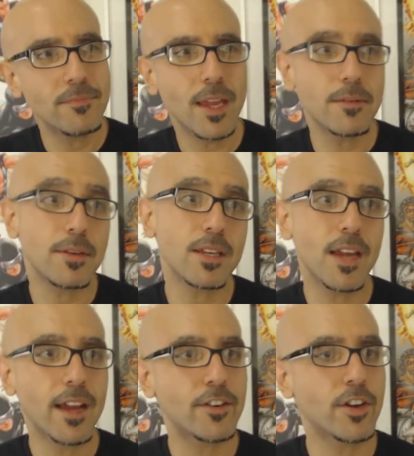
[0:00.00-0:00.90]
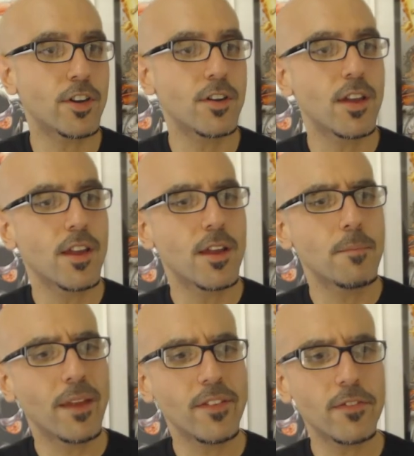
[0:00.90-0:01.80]
Maybe, I don't know.
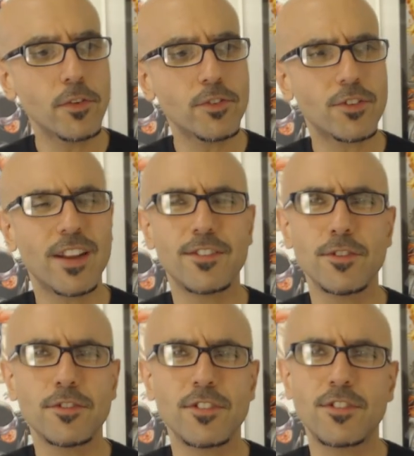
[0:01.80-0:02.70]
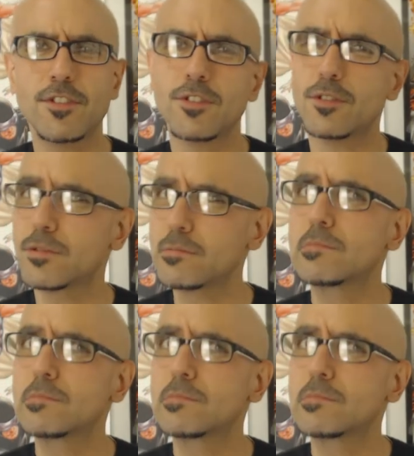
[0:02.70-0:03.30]
Maybe if he was translucent too.